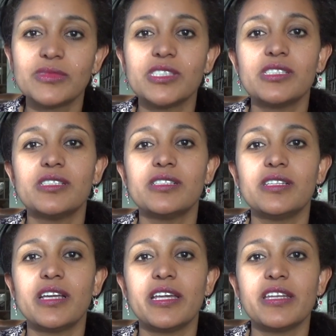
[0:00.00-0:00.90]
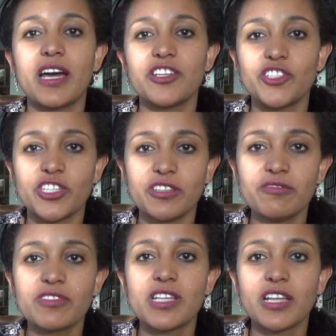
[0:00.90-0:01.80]
and
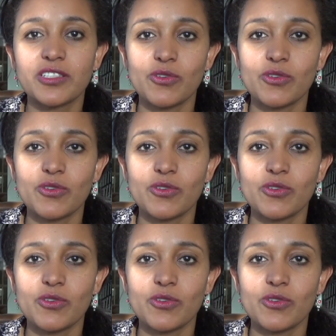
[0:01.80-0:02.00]
achieve that